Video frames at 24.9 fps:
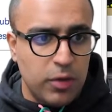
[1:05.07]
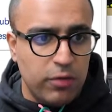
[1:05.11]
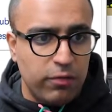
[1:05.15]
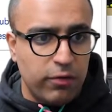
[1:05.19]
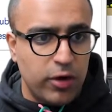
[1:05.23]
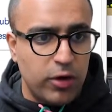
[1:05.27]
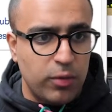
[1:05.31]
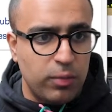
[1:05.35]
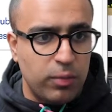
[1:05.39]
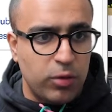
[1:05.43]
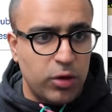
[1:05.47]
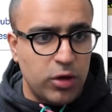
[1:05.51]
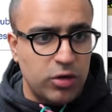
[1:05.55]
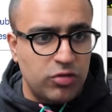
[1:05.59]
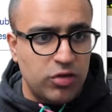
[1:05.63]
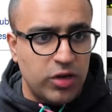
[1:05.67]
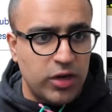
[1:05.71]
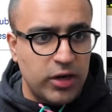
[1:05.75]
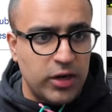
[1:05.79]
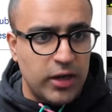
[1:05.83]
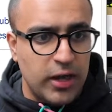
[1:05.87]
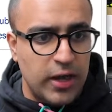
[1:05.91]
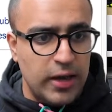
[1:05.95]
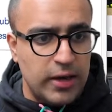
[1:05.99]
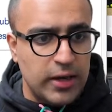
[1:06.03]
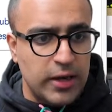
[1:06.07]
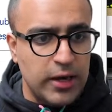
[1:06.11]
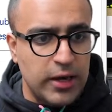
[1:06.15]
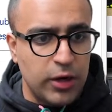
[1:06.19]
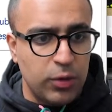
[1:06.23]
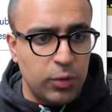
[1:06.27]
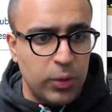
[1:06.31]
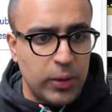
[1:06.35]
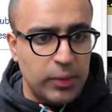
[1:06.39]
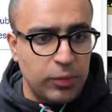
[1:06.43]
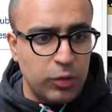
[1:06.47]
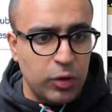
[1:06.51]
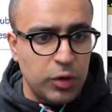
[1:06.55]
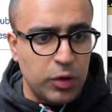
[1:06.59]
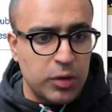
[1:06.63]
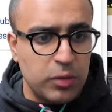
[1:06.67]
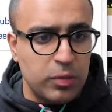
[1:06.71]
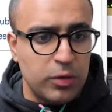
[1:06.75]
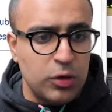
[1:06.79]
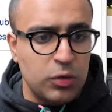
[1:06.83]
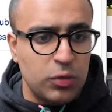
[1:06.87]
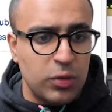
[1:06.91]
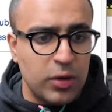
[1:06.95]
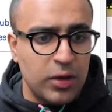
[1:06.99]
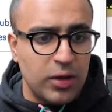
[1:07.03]
my Flutter project, and here what I'm going to
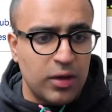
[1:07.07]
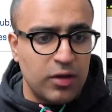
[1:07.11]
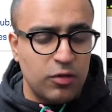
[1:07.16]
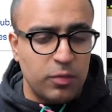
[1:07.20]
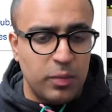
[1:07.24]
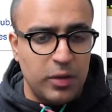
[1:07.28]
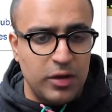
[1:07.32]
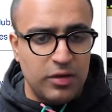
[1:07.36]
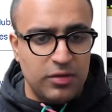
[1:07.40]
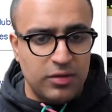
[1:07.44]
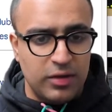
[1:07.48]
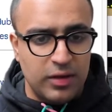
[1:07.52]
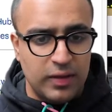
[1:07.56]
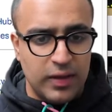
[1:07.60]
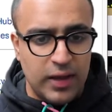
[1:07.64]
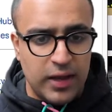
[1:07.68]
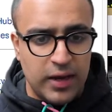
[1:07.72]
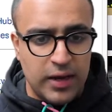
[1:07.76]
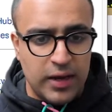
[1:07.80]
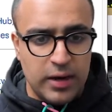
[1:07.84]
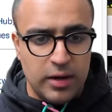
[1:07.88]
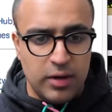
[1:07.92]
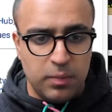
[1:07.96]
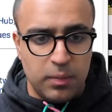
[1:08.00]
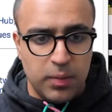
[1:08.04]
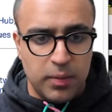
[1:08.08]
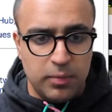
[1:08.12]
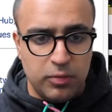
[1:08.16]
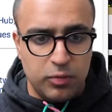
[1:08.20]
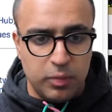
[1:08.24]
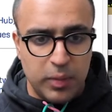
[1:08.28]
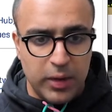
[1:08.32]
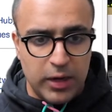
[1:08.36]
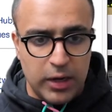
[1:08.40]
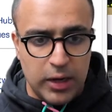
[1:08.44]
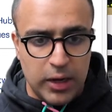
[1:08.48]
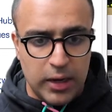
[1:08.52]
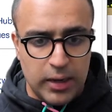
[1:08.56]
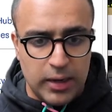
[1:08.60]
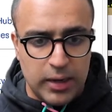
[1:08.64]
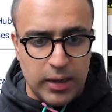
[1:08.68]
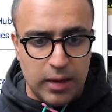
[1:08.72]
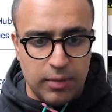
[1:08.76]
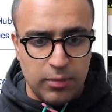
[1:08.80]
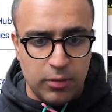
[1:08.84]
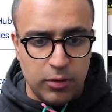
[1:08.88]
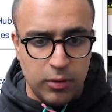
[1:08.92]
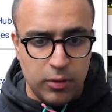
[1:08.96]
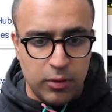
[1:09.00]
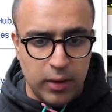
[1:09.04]
be doing is pasting that under
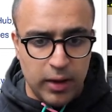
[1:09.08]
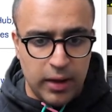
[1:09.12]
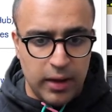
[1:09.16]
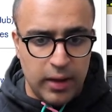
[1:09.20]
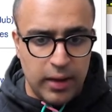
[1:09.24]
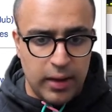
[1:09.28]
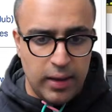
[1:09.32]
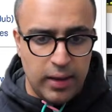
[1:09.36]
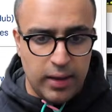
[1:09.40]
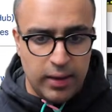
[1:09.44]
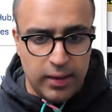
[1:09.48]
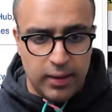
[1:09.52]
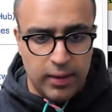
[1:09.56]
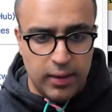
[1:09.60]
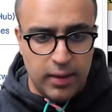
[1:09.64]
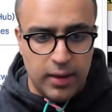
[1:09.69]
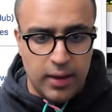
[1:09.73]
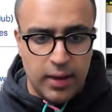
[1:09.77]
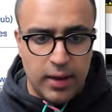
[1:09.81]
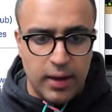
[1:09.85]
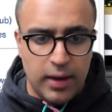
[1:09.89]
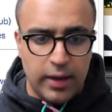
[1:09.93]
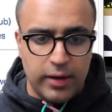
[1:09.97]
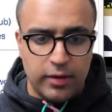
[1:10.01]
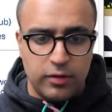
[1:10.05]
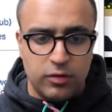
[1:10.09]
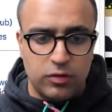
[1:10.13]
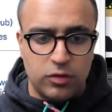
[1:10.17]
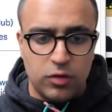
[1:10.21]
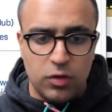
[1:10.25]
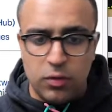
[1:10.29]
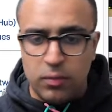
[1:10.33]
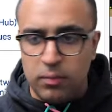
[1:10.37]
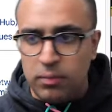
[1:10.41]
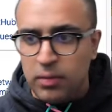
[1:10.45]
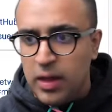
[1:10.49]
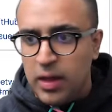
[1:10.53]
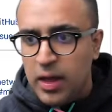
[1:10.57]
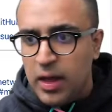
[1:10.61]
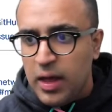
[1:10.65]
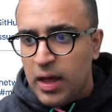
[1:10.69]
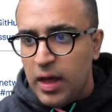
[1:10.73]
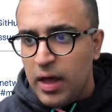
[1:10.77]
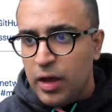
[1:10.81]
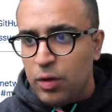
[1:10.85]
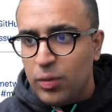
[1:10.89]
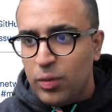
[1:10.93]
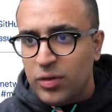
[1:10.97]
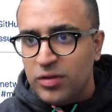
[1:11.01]
pubspec.yaml, like so. And